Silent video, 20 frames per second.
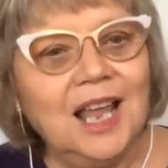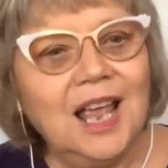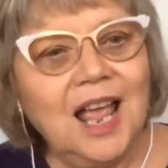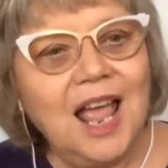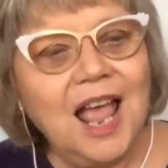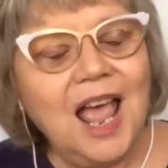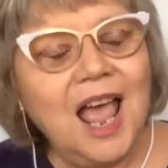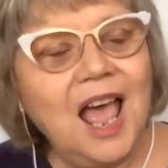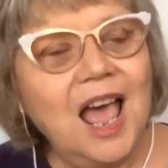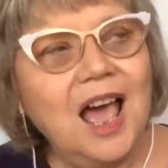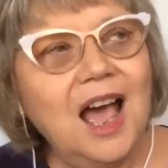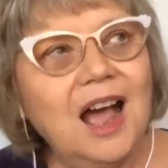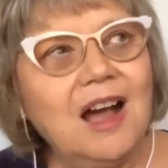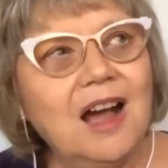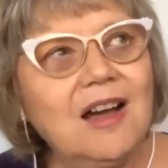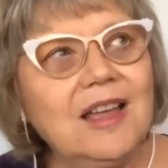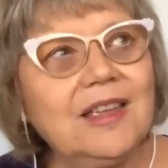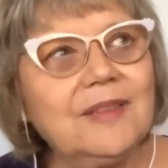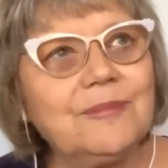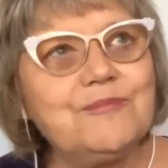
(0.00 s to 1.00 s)

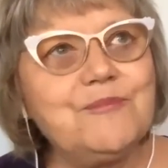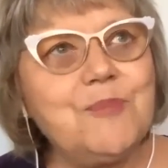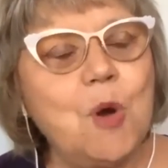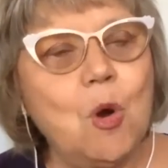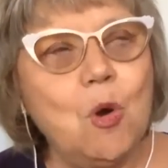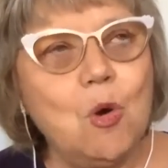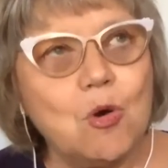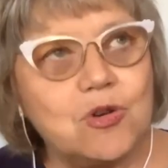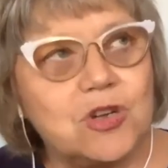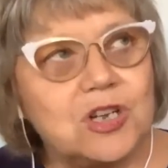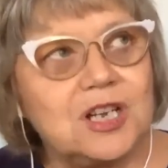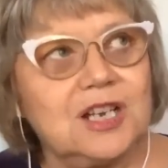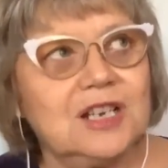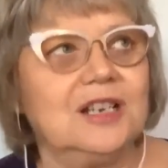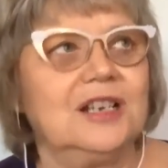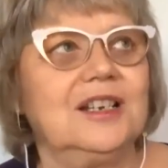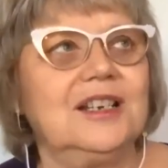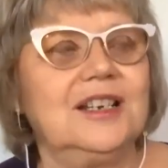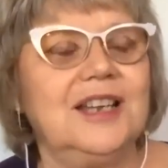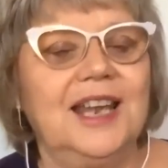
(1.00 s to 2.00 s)
how
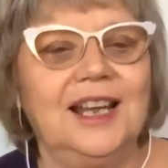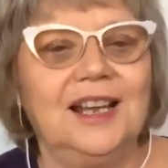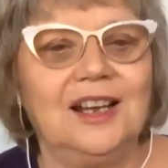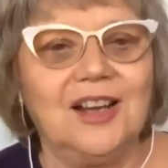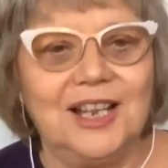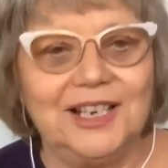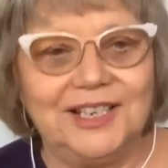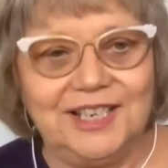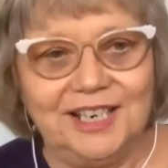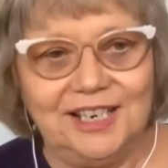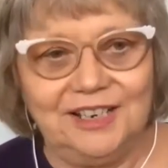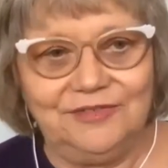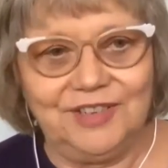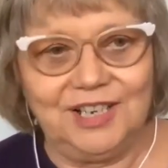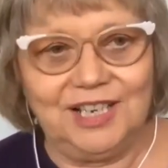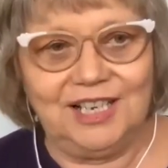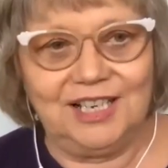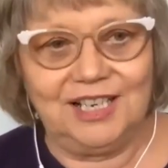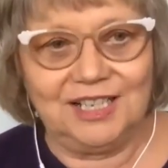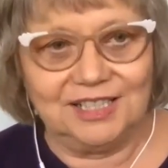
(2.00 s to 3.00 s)
important
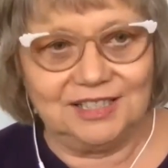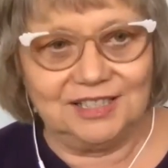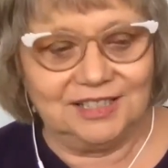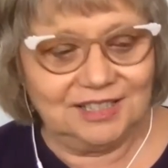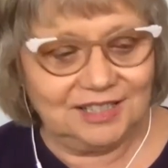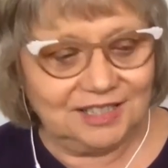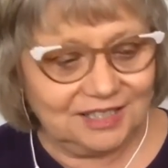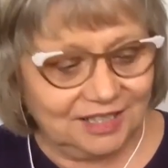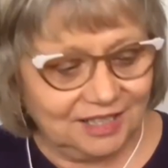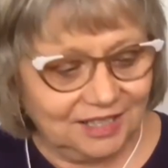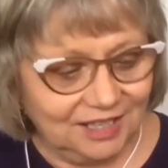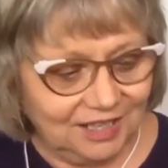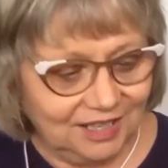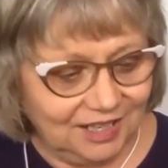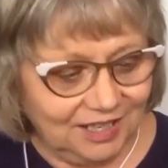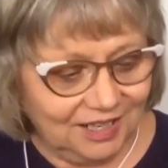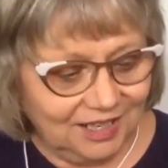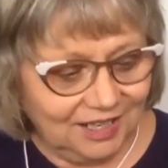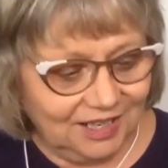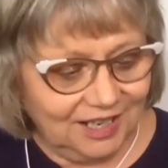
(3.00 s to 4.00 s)
NITV is
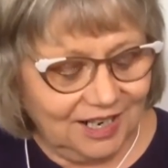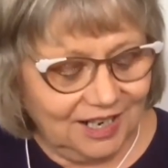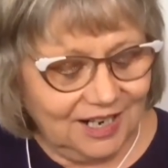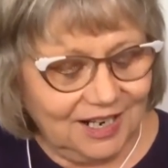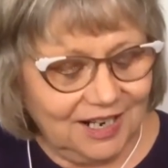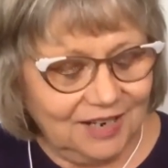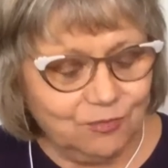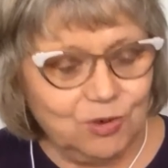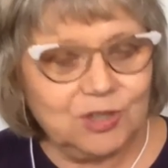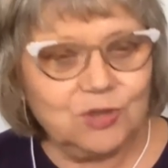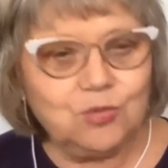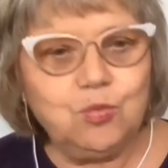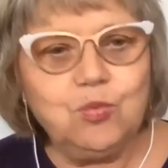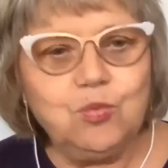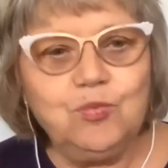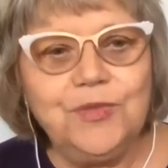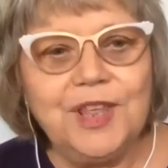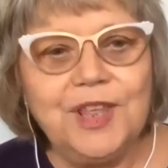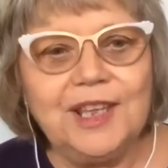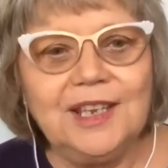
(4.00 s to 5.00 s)
was
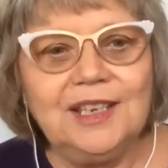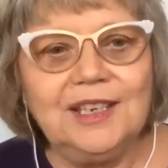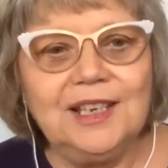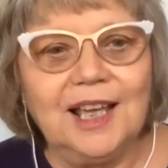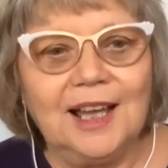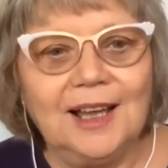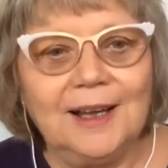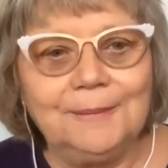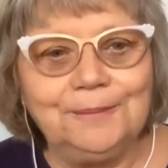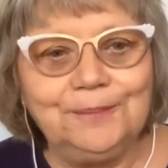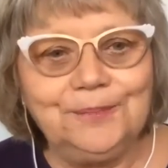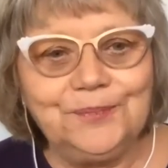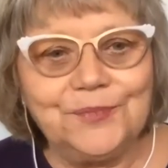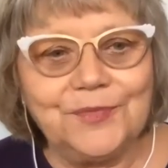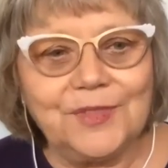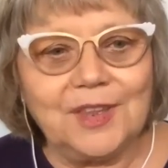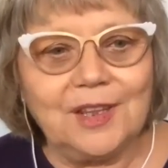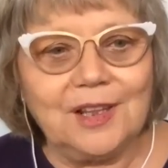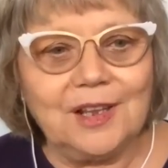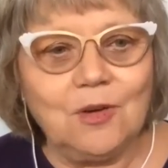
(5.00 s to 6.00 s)
the
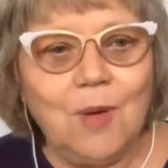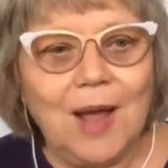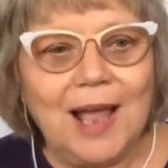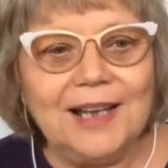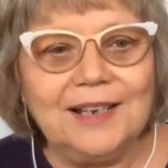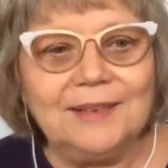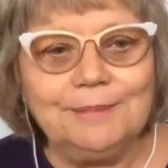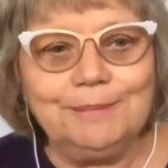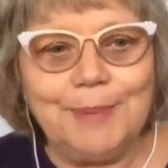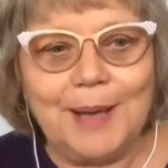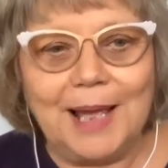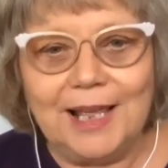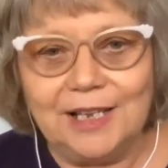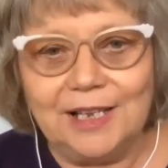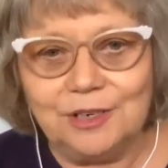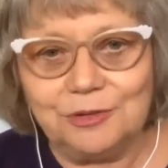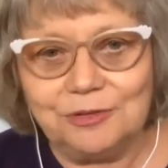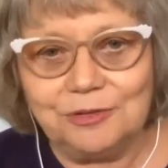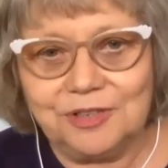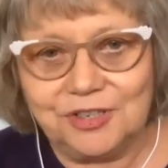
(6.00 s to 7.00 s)
um, and
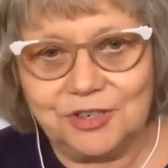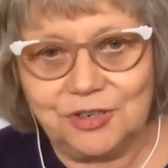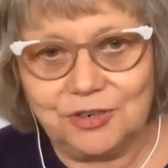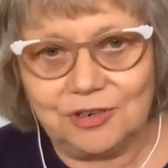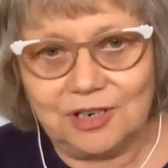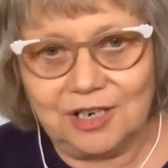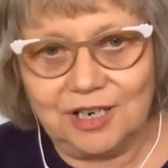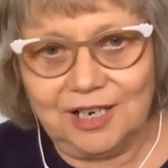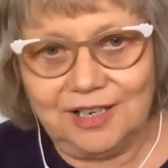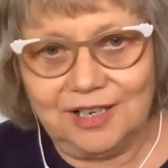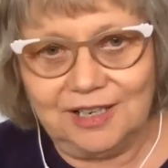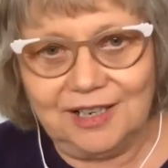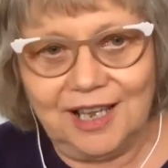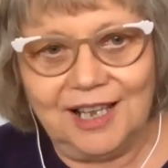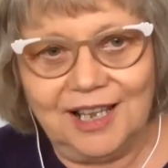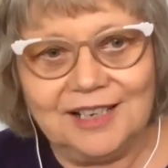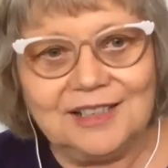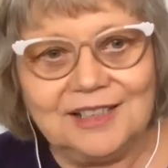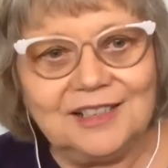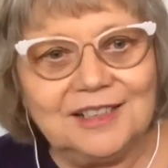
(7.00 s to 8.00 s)
Bale story.
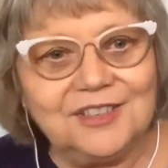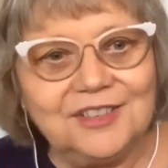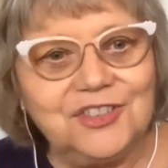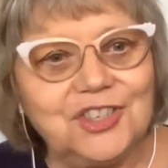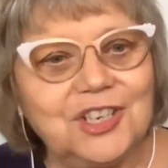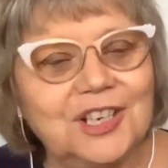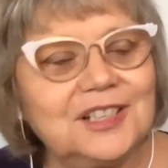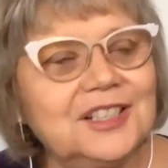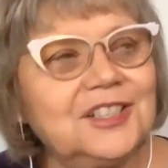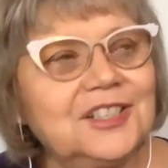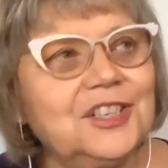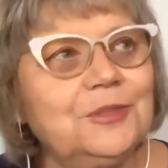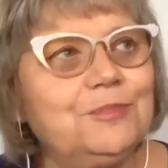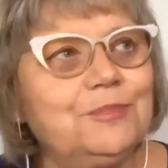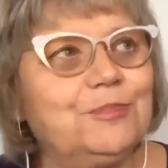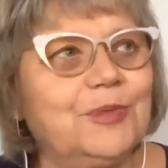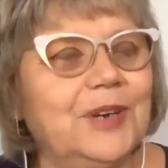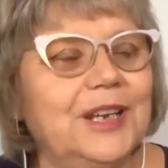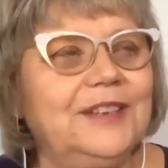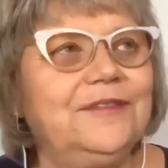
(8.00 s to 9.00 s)
And just to
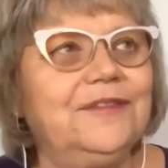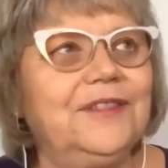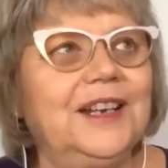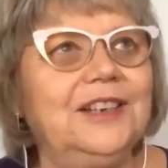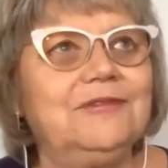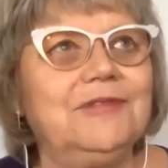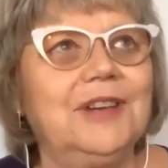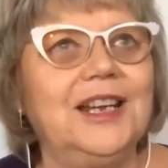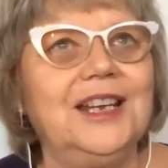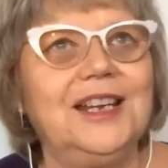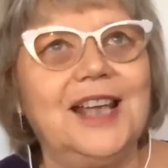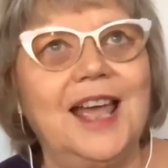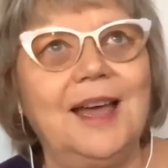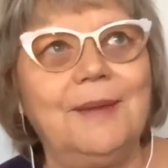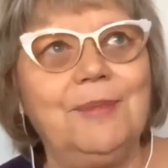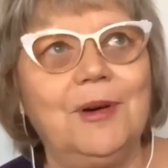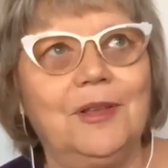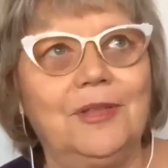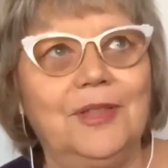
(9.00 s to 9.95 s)
briefly recap on